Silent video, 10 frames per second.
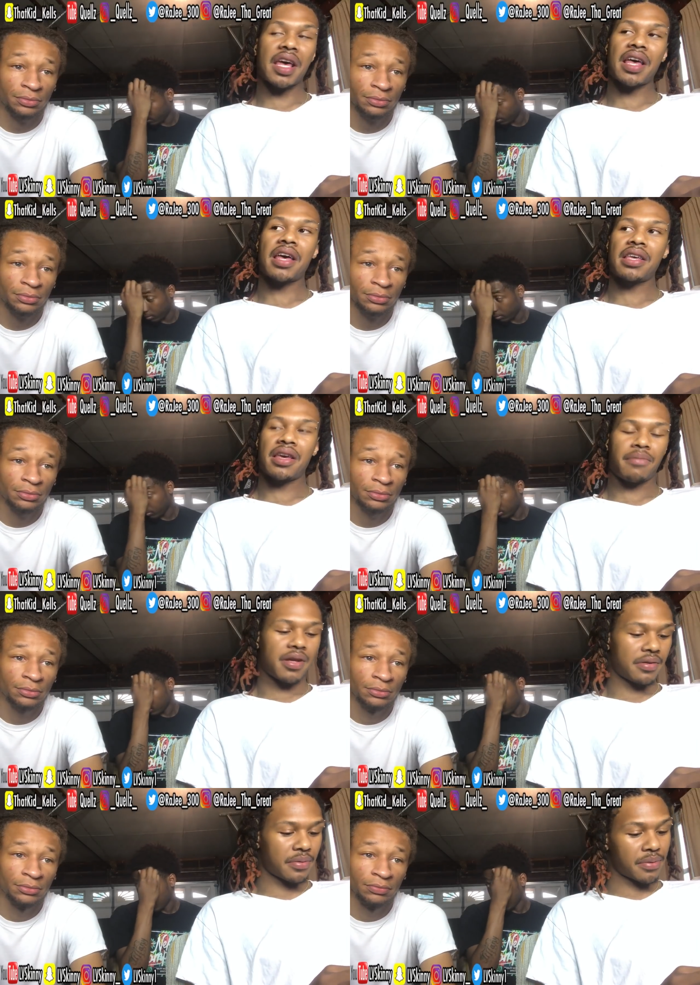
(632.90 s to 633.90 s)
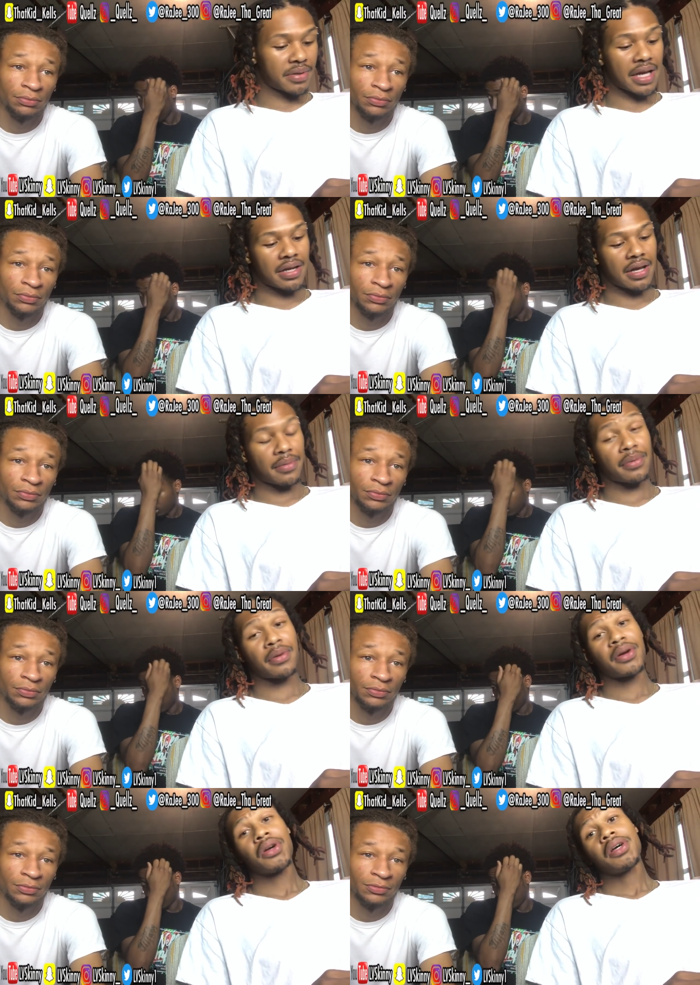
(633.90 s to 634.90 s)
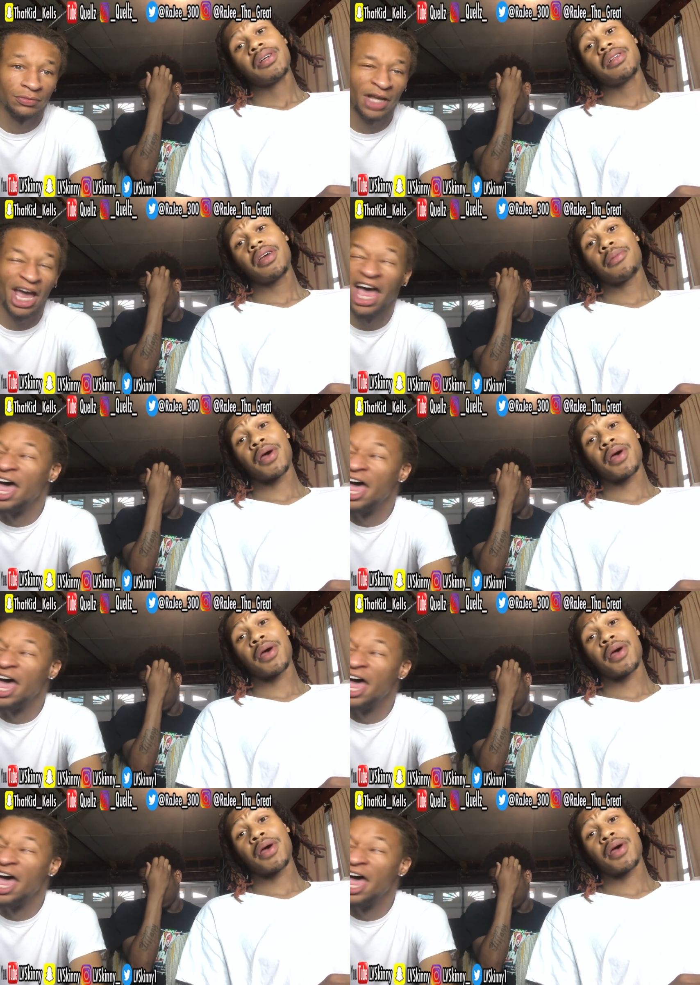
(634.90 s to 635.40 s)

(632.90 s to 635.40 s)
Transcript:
Speaker 1: yeah, bitch, take that. Yeah, man.